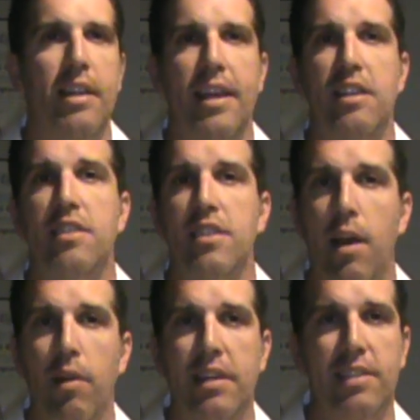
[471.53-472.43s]
like
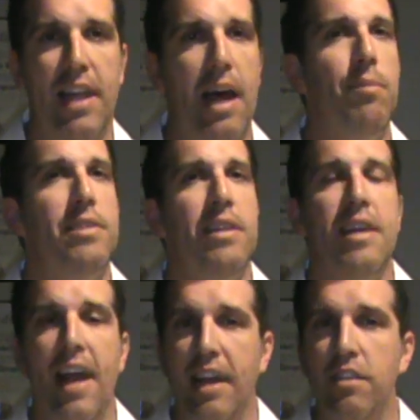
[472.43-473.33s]
Cyrex Labs,
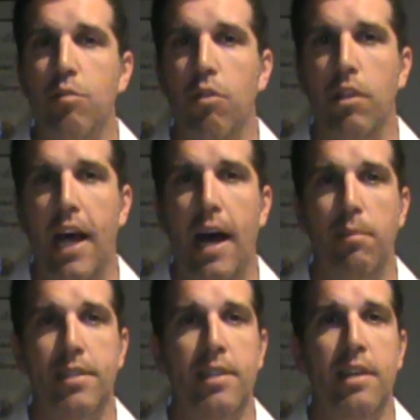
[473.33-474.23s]
Entero
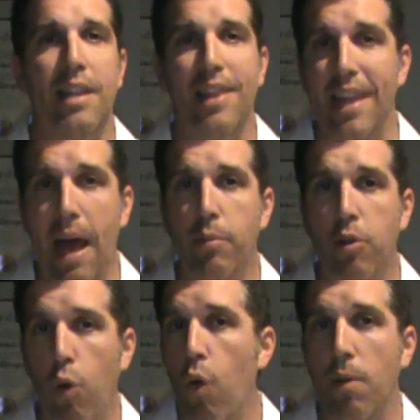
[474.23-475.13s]
Labs,
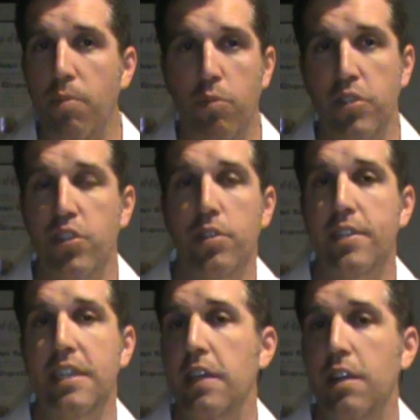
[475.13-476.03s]
LabCorp, which you'll
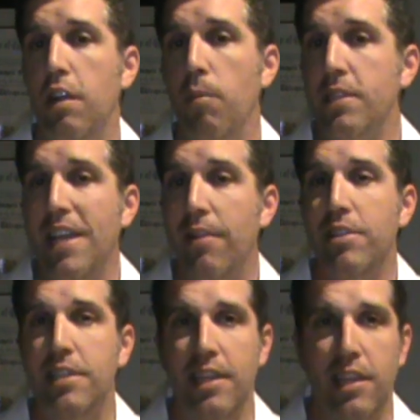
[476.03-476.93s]
see in almost
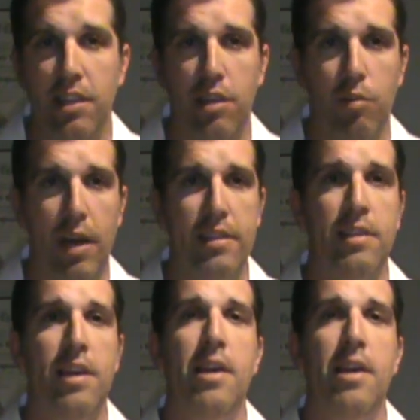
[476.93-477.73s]
every city in the US,